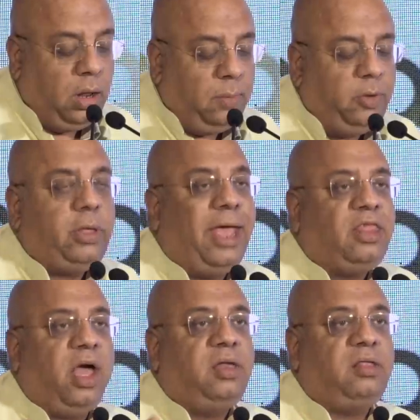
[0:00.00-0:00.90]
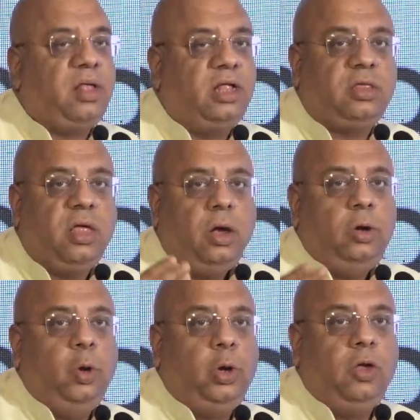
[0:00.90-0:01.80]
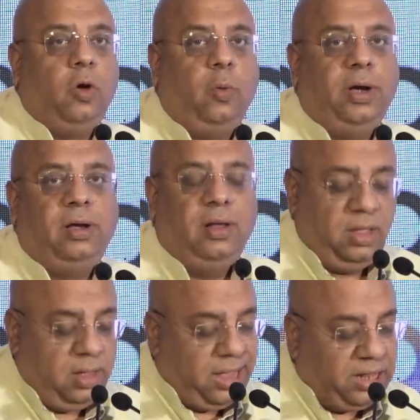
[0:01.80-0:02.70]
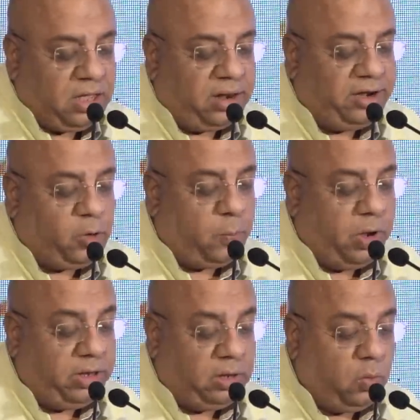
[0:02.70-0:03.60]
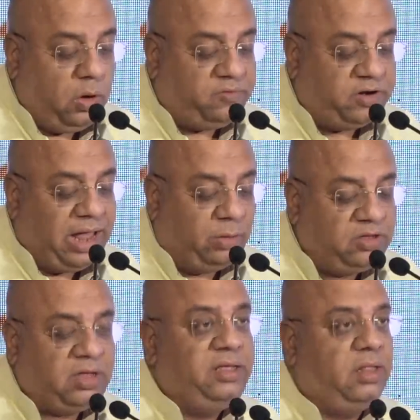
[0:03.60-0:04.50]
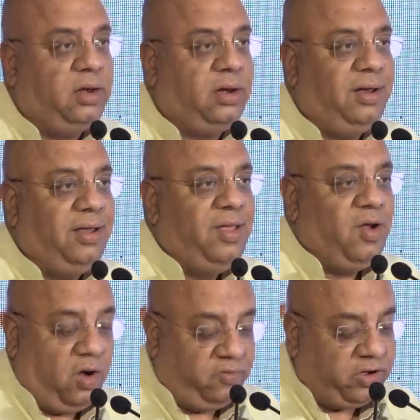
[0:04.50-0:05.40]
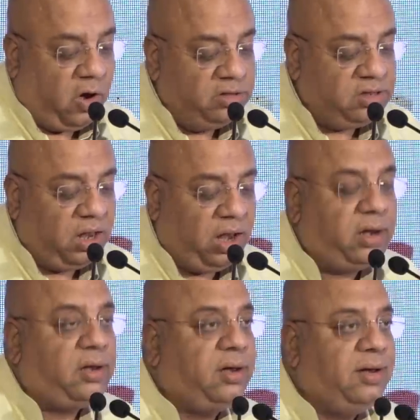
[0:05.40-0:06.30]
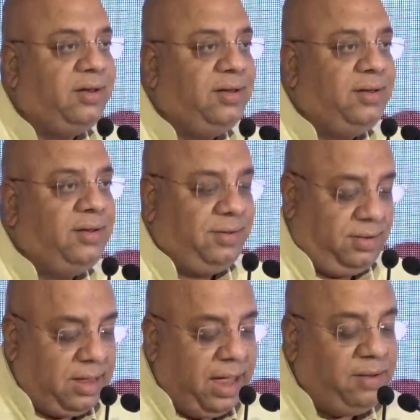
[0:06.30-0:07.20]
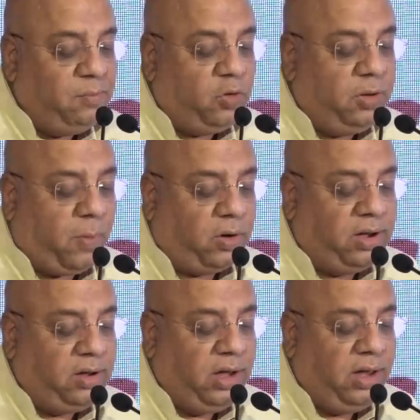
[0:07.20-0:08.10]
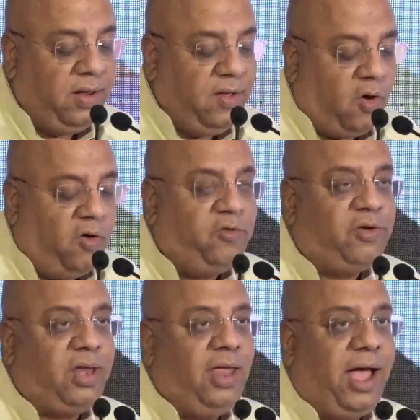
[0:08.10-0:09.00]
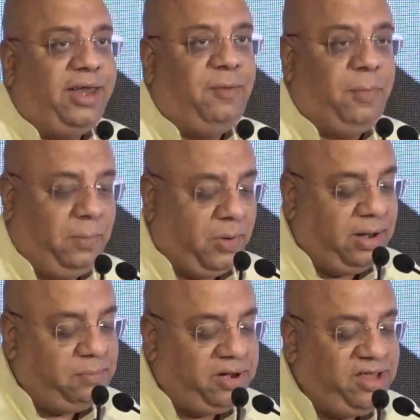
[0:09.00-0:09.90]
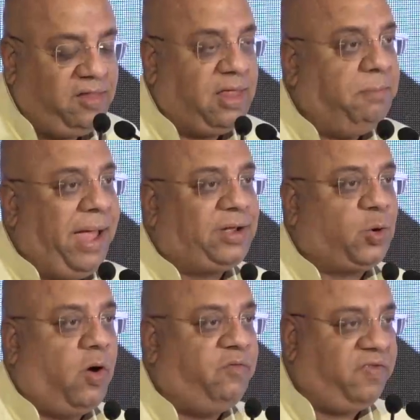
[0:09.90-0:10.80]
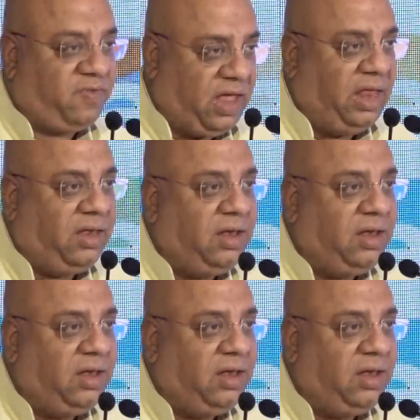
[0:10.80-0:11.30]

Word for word: Because HR is such, during COVID, HR had to play the role of a downsizer, of a counselor, and more importantly, of rehiring people and bringing them back to office again.